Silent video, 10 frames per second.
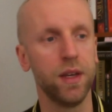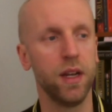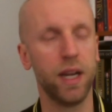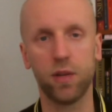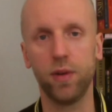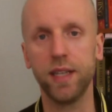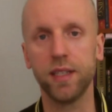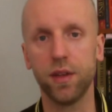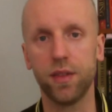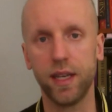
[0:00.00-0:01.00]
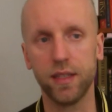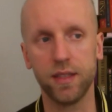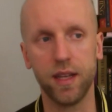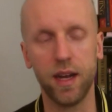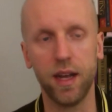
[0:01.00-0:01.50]
crazy on things
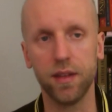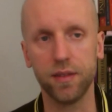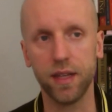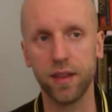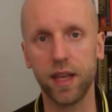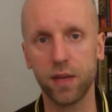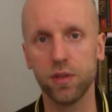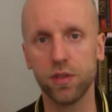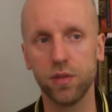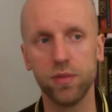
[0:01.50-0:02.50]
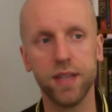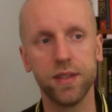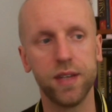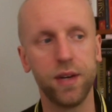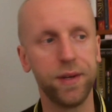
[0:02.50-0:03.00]
that I didn't think was so
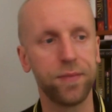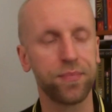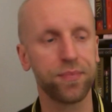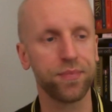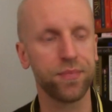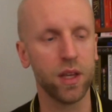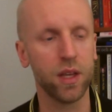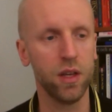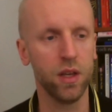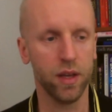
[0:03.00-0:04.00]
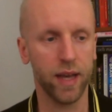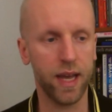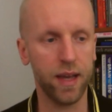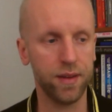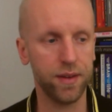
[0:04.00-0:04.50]
necessary.
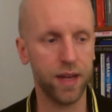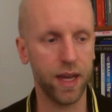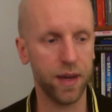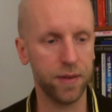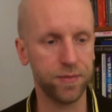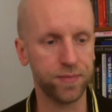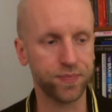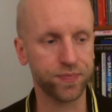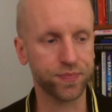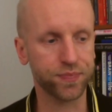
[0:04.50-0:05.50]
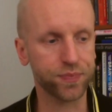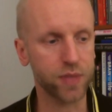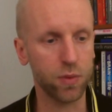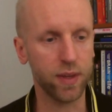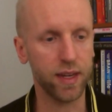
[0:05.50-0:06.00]
And
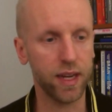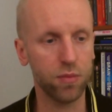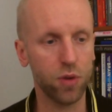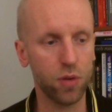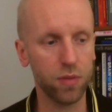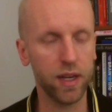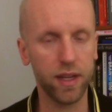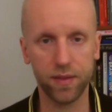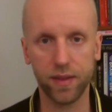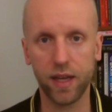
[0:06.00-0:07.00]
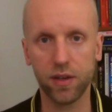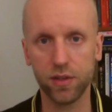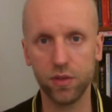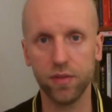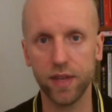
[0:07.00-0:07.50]
when they needed more money, they got
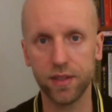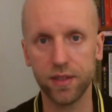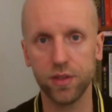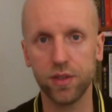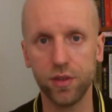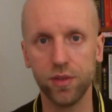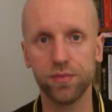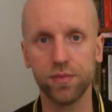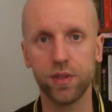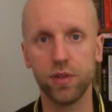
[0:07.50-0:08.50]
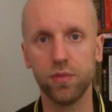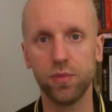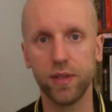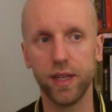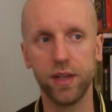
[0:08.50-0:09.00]
new investors to
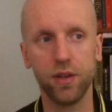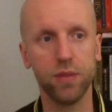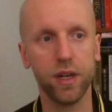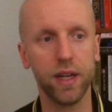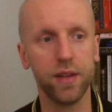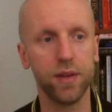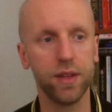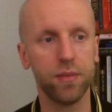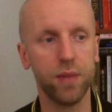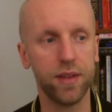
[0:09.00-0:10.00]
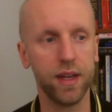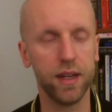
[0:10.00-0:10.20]
put in new money into it. But they